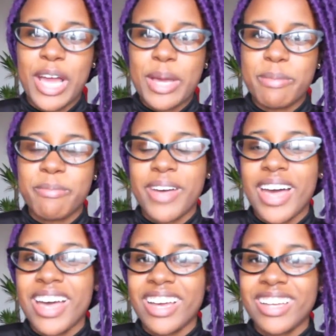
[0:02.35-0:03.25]
I'm
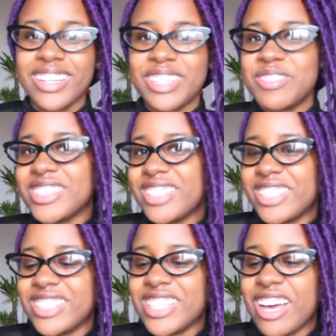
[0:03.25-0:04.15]
back, I'm
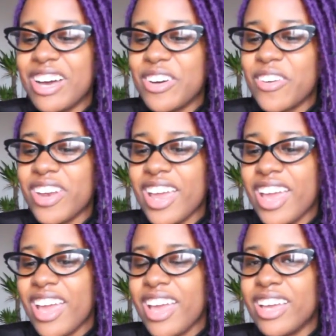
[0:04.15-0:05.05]
sitting down,
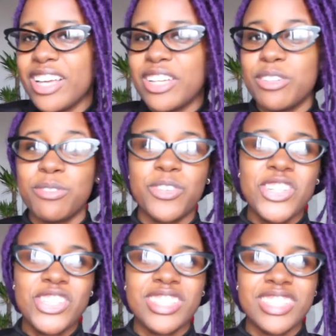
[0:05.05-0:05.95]
and
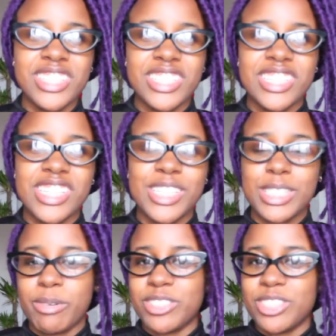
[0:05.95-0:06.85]
unfortunately
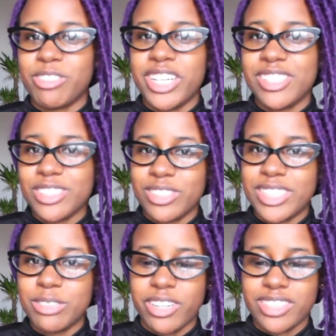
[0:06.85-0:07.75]
it's about to rain so
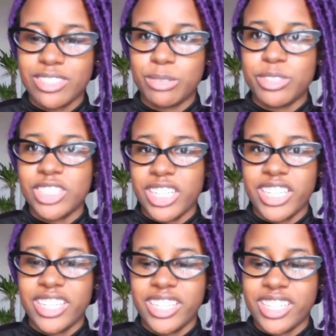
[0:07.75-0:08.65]
that's why it's a little bit
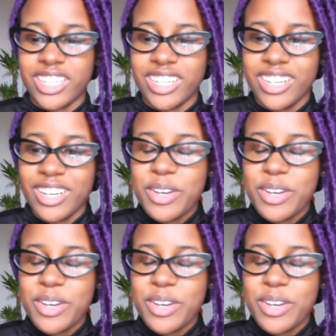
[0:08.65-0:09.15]
dark in here.